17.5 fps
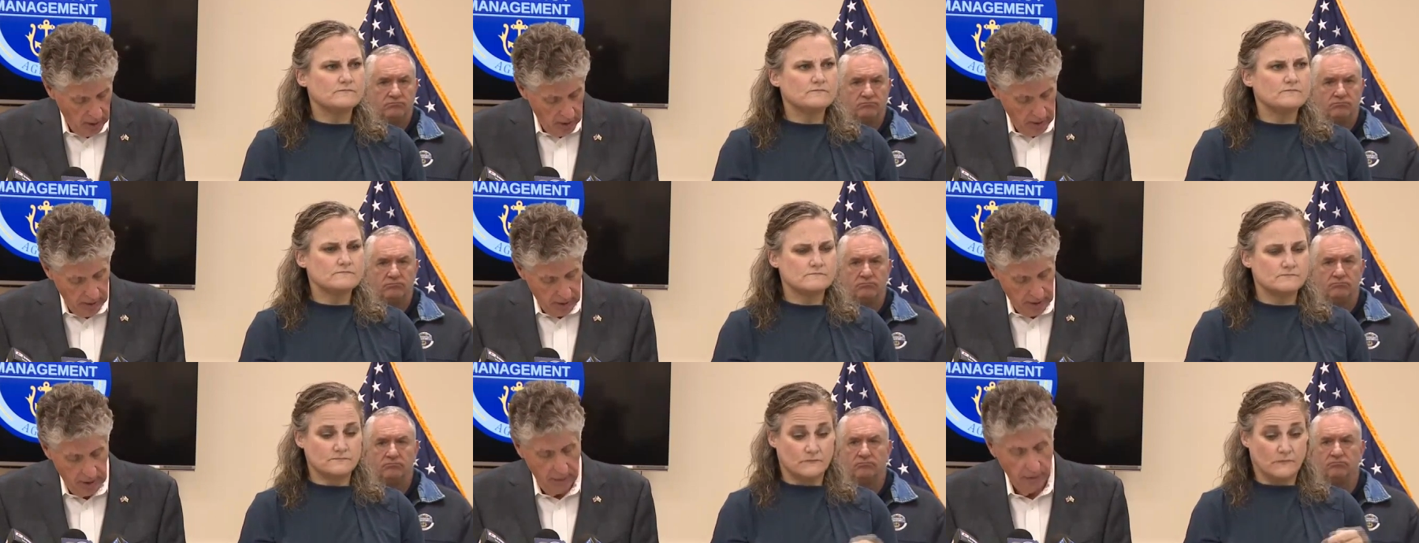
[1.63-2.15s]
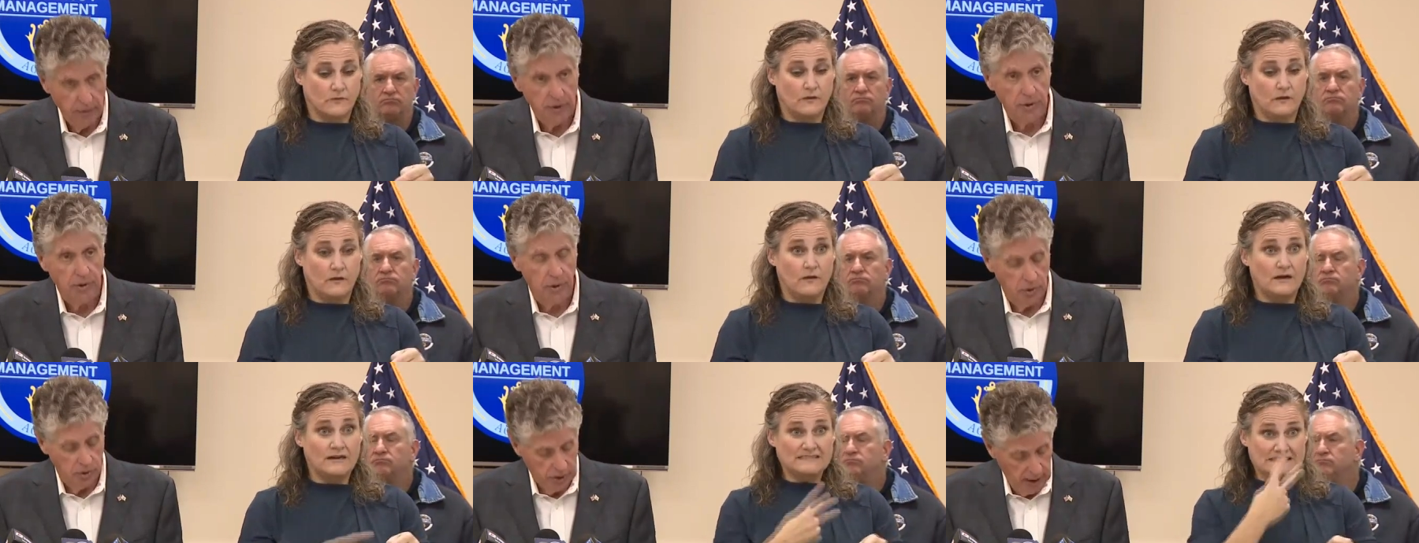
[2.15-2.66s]
Speaker 1: that several
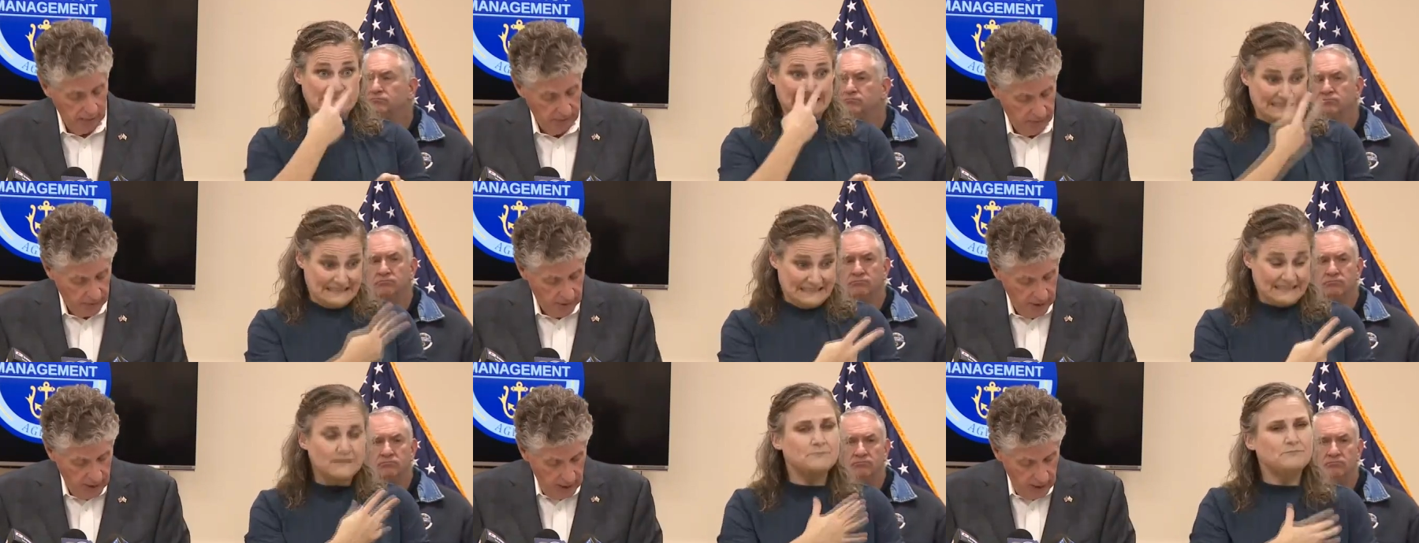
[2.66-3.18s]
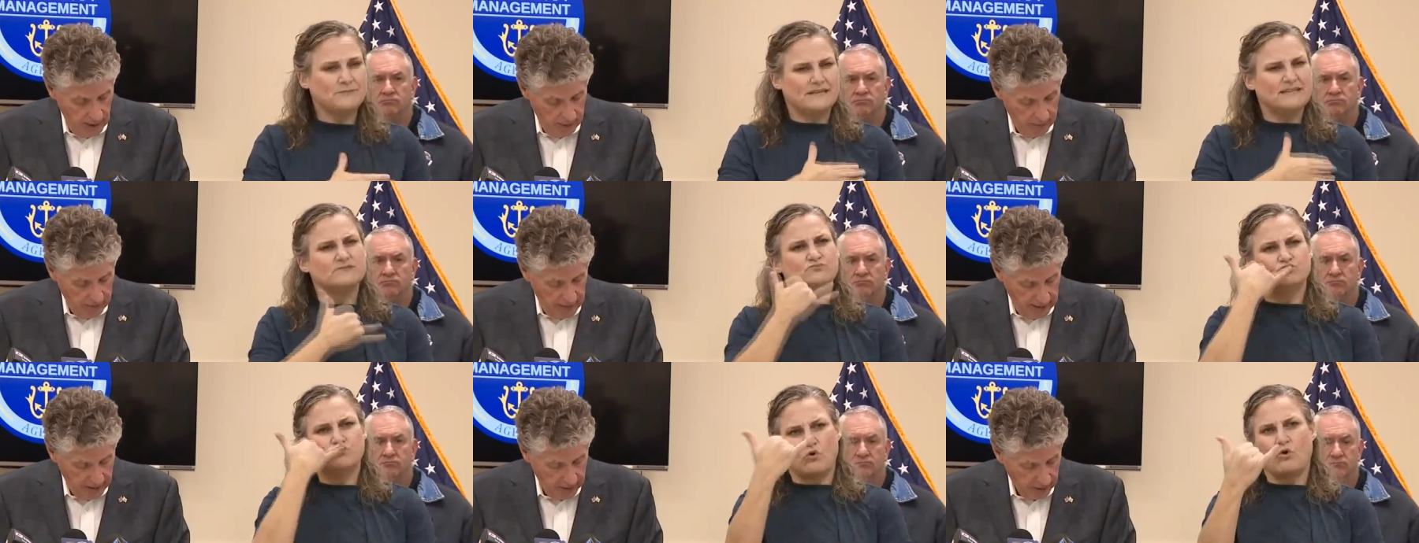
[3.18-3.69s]
schools have, have
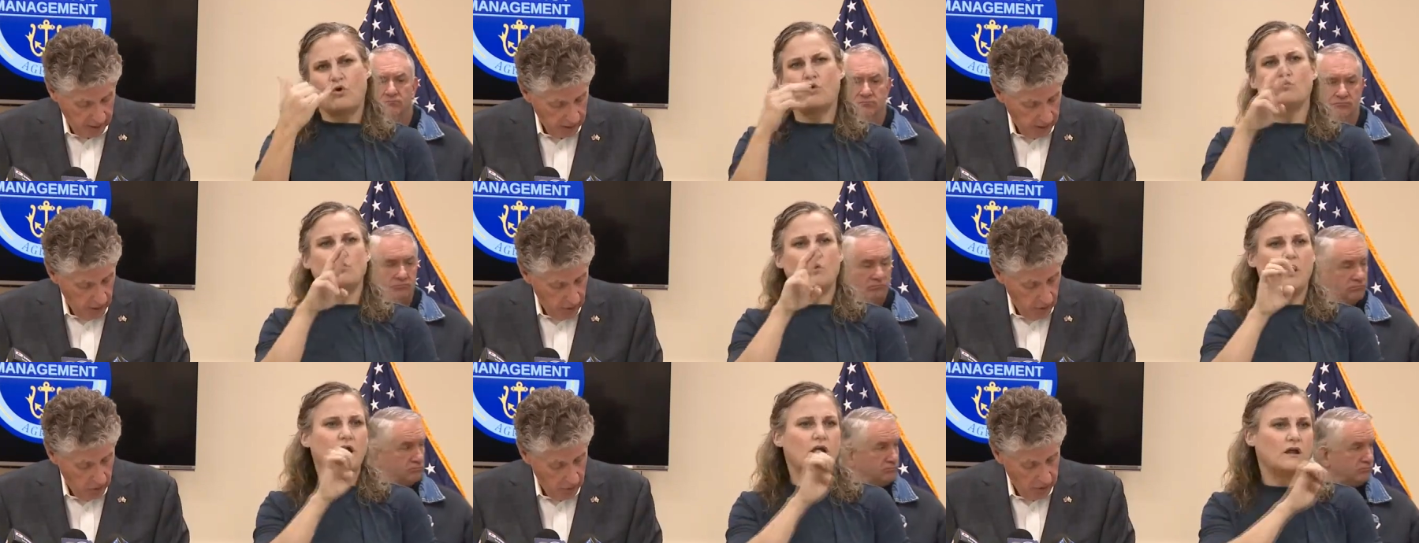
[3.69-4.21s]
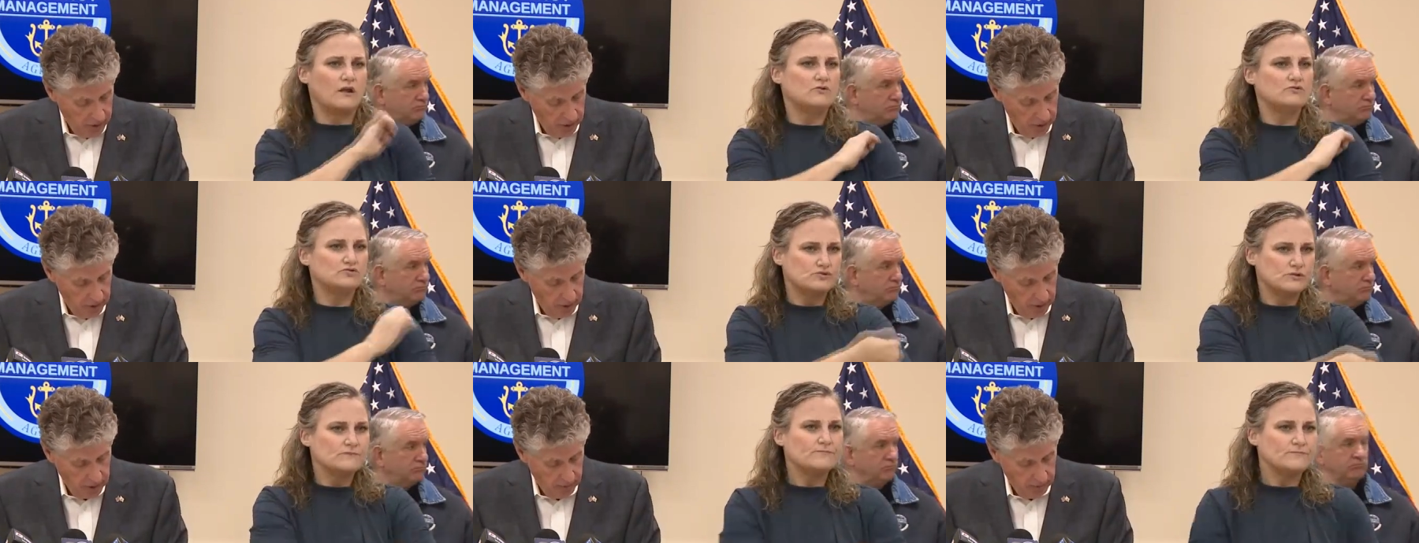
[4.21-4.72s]
had to close,
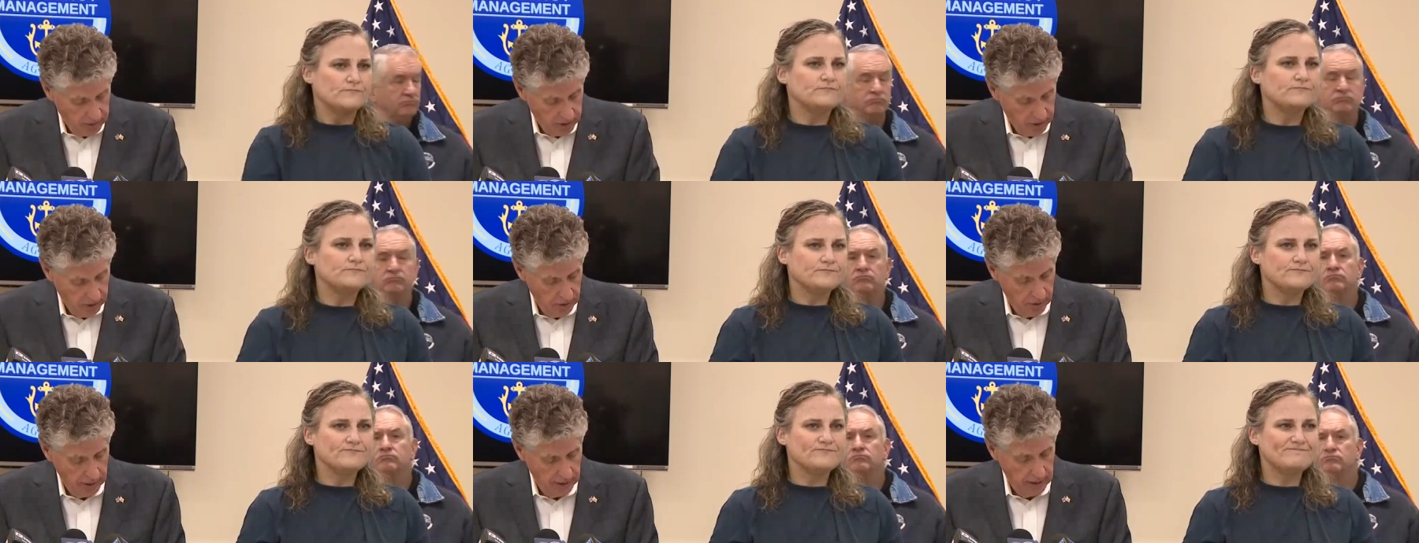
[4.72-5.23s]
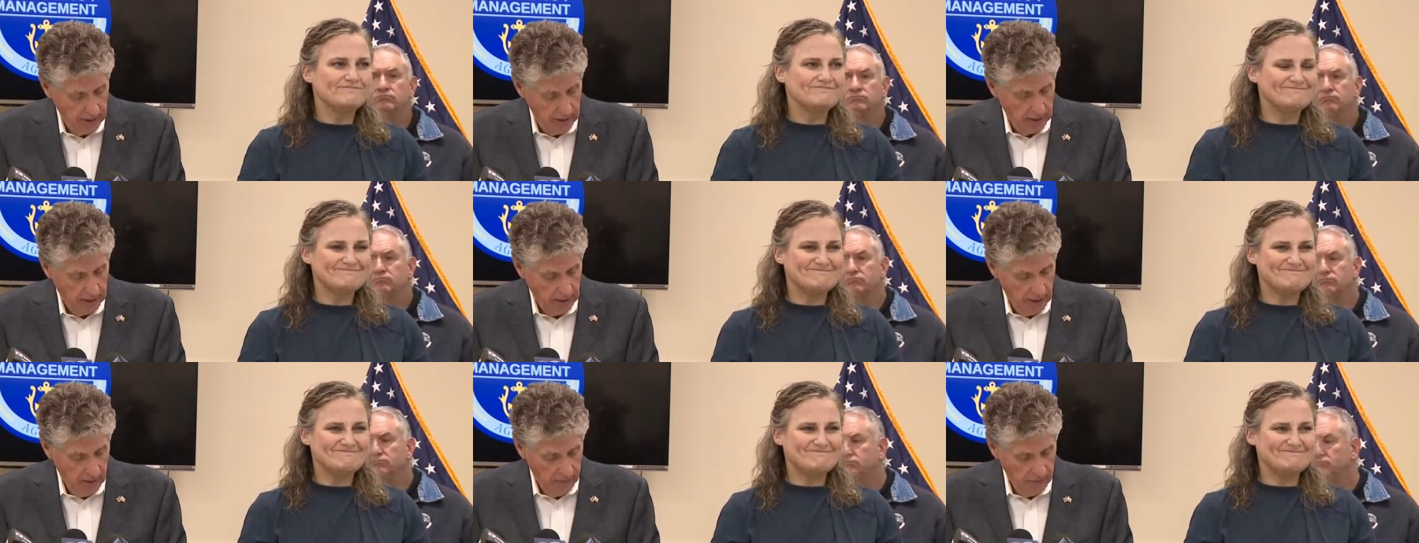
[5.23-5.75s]
dismissed early,
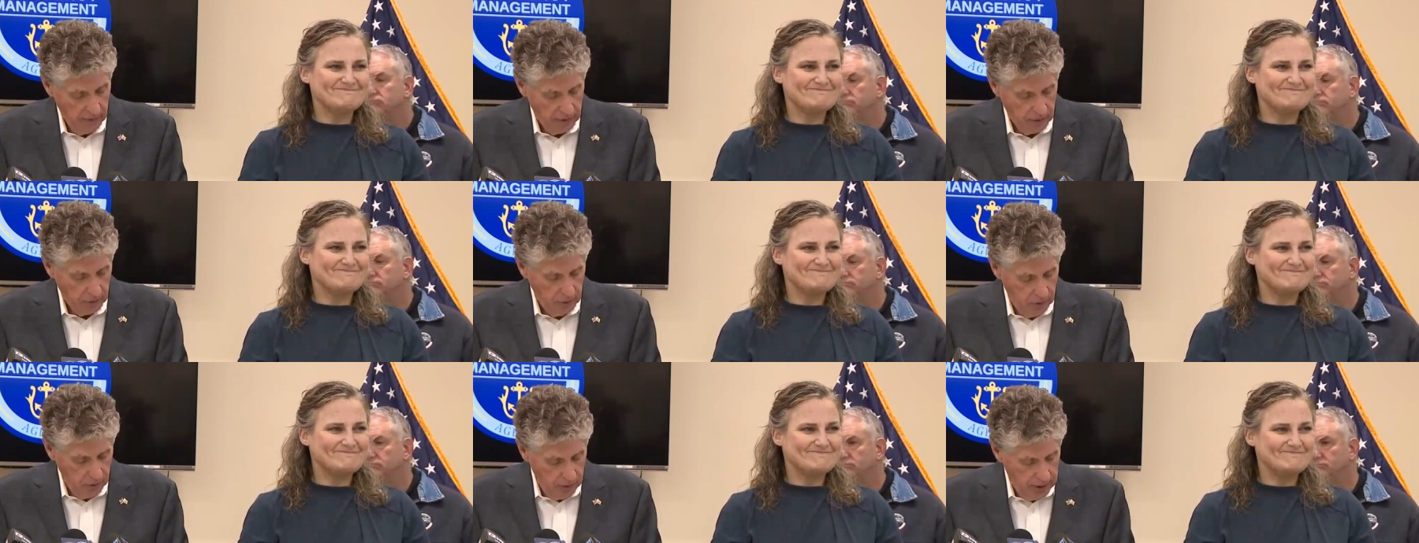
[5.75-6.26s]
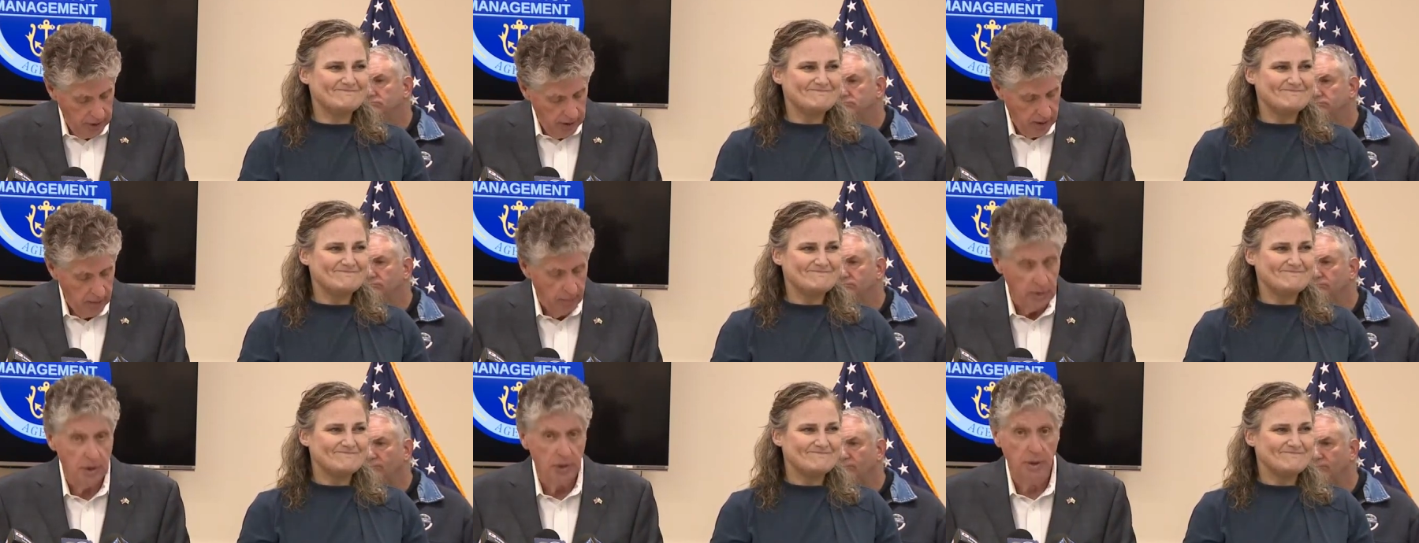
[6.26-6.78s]
virtual learning.
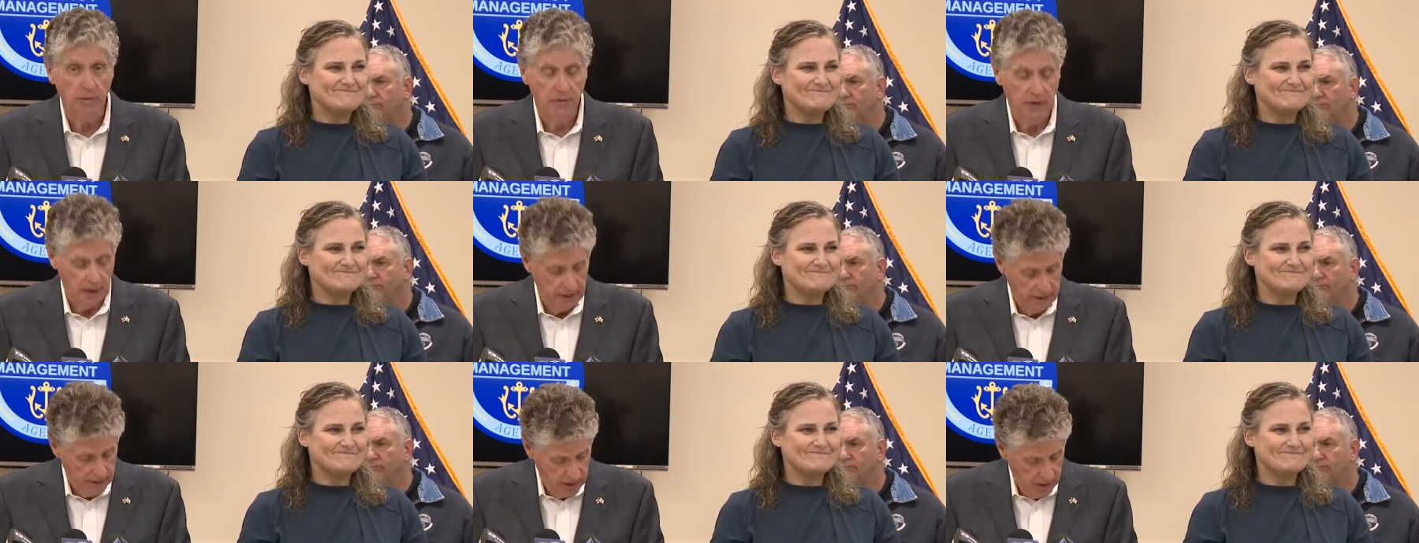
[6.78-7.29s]
Commissioner Infante